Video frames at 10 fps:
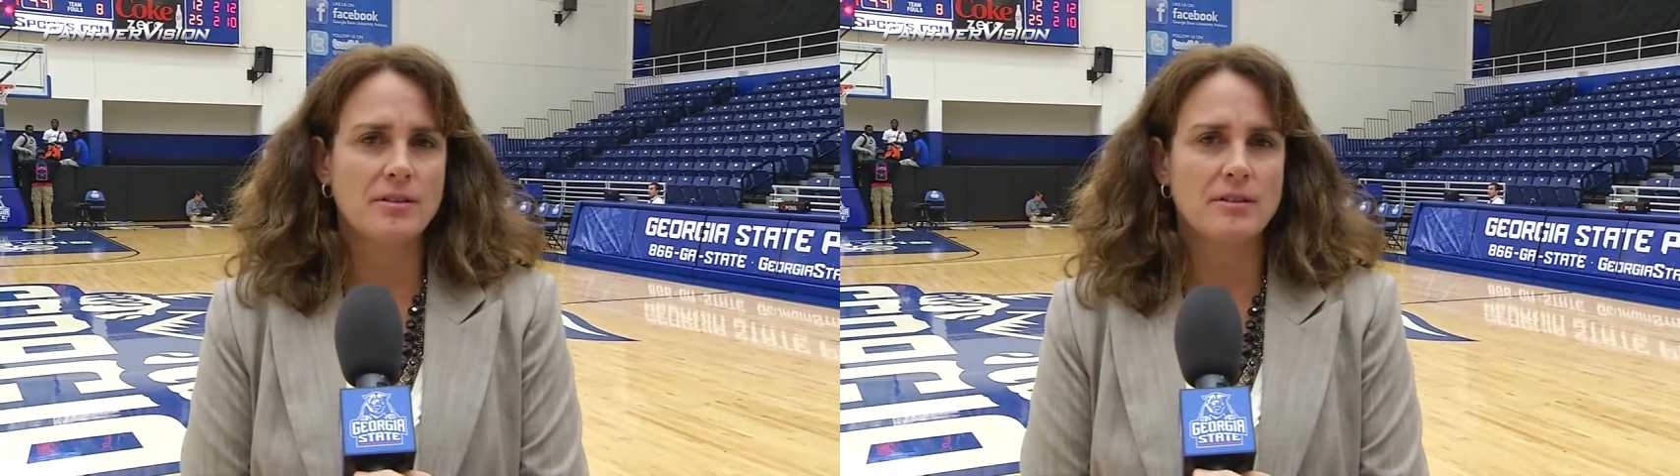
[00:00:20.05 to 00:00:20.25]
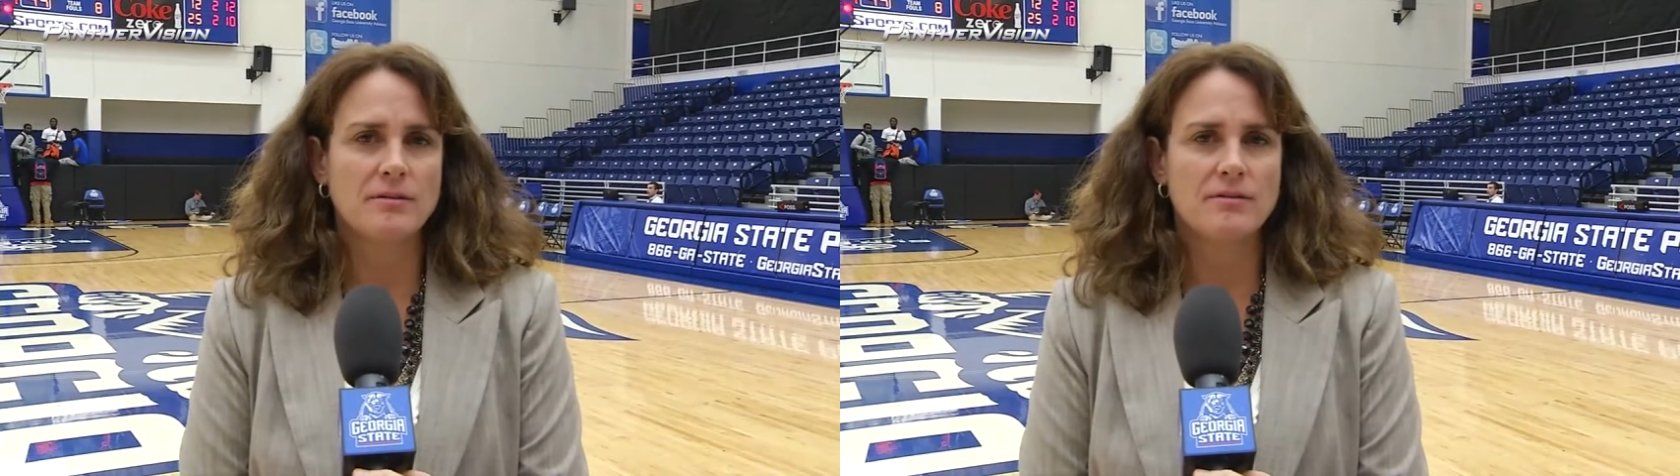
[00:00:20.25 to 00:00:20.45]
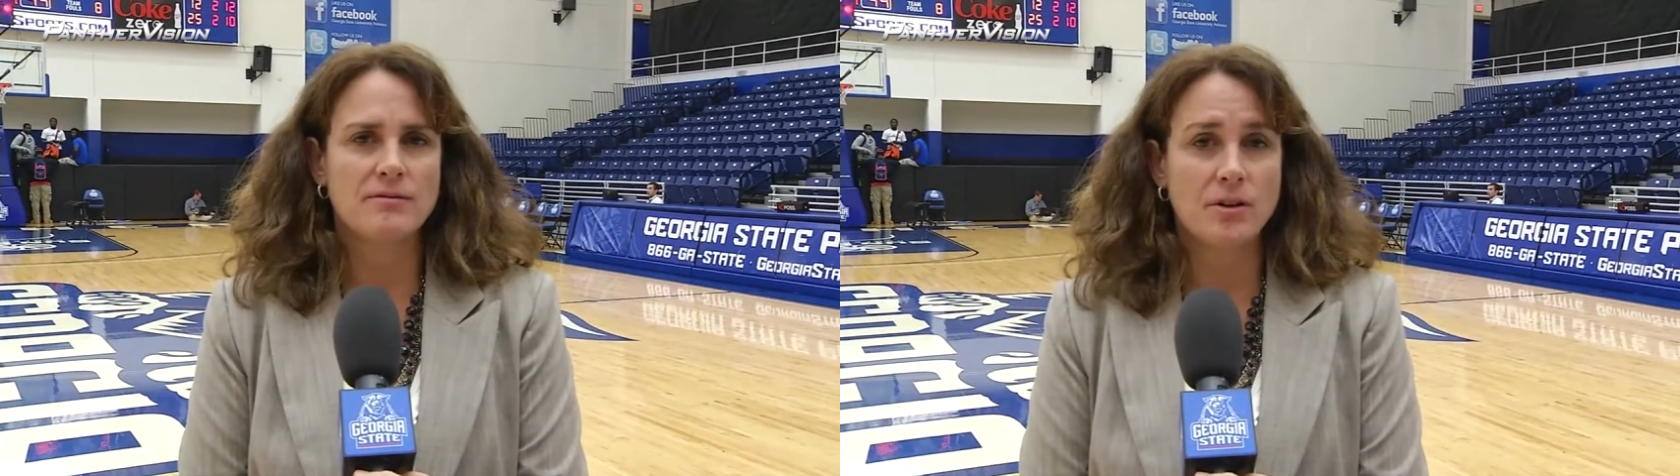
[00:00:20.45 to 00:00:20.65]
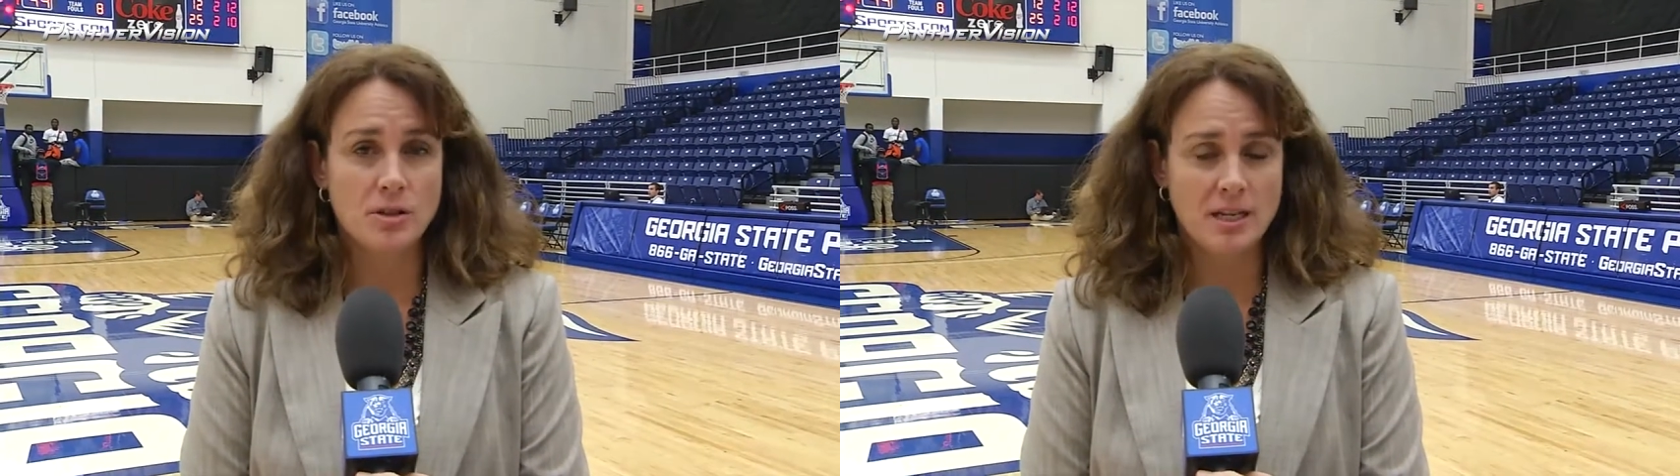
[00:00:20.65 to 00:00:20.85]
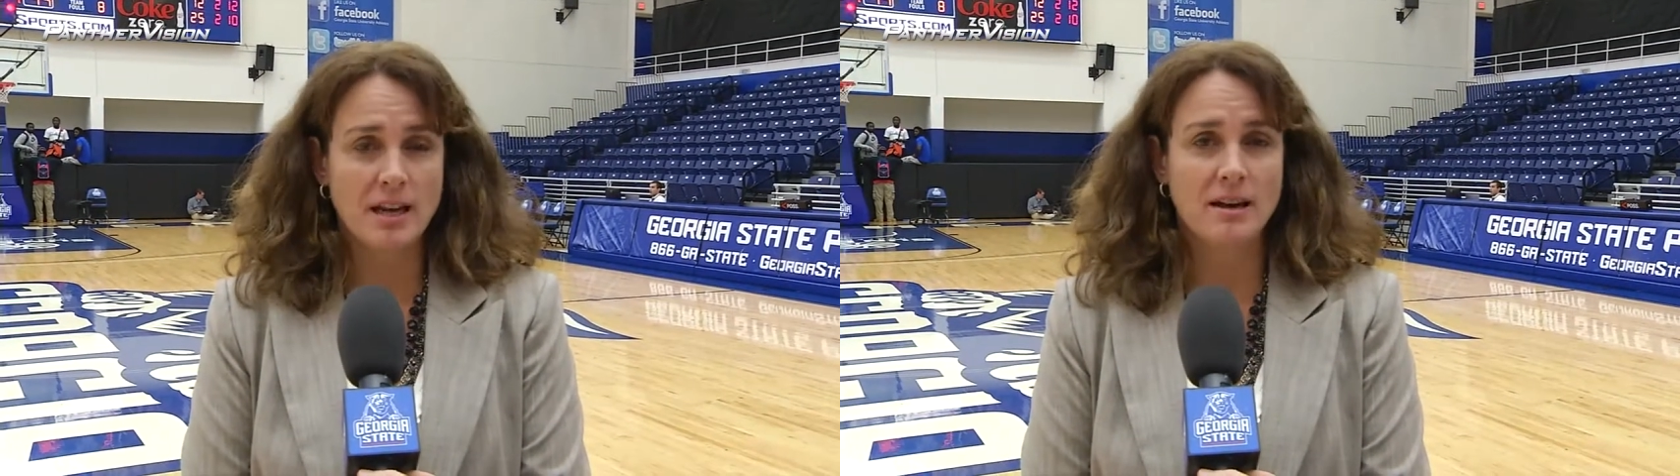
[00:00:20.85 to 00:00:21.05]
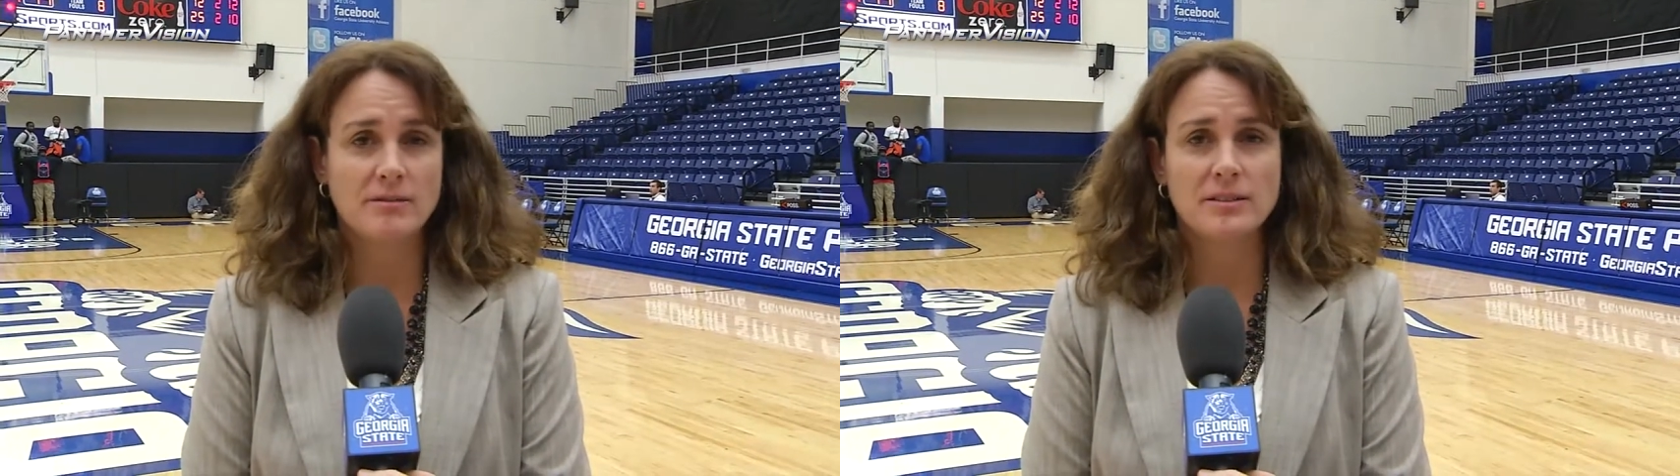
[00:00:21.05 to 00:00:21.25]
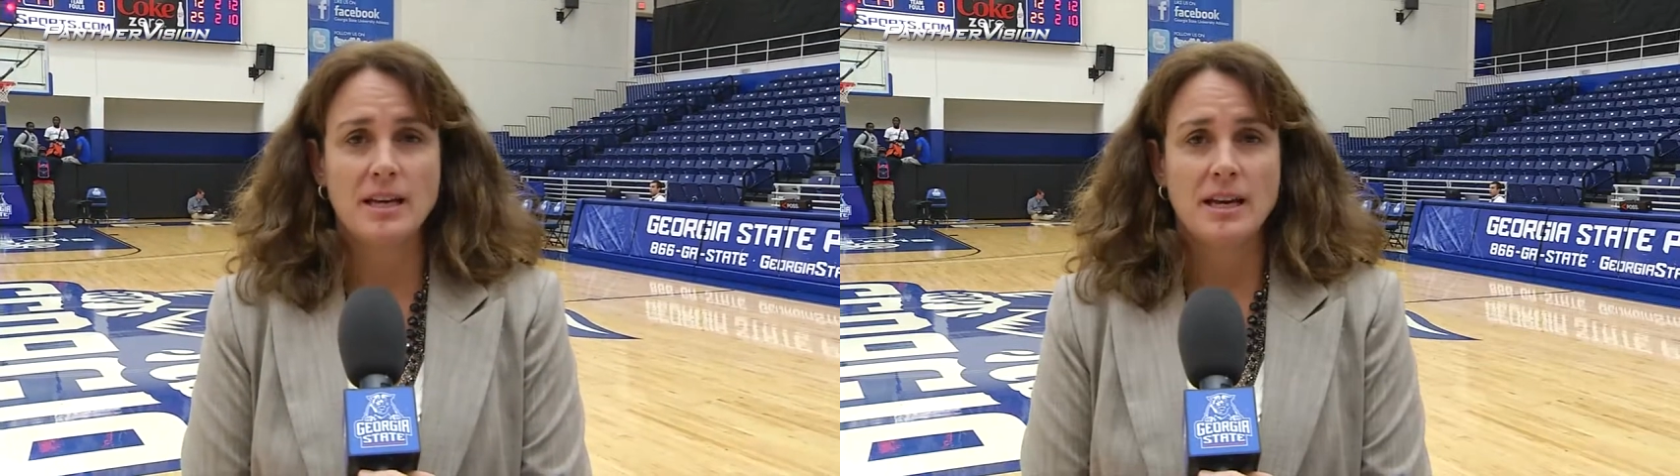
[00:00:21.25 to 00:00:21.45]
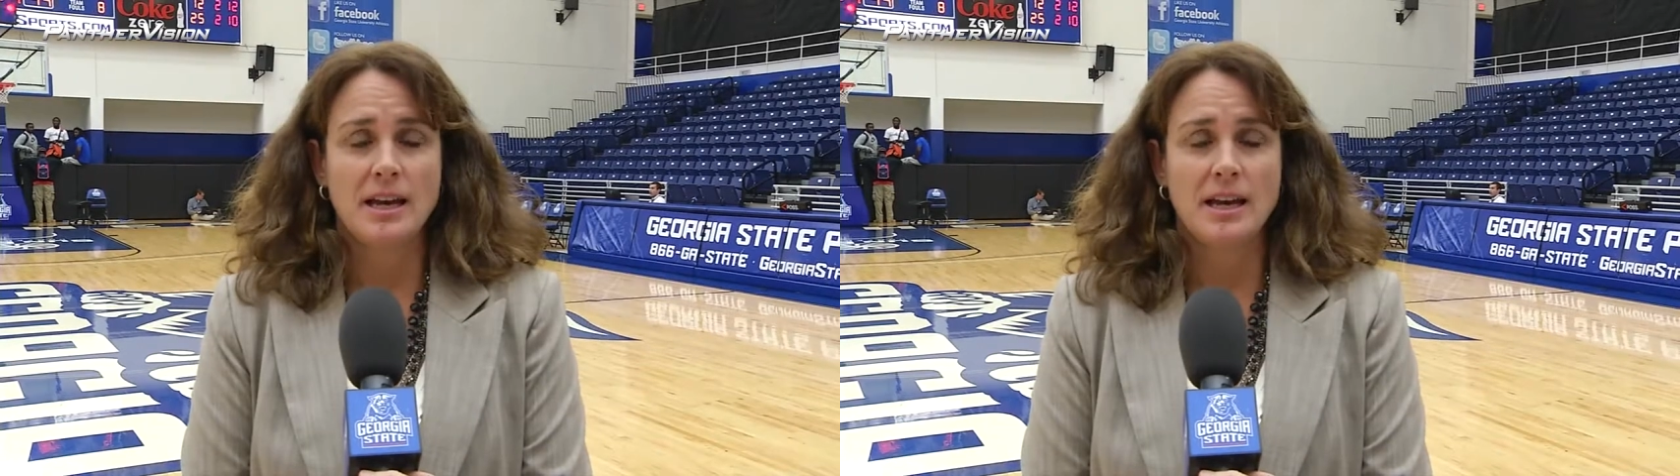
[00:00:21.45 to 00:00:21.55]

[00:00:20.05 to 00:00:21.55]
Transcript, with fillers: of the first half,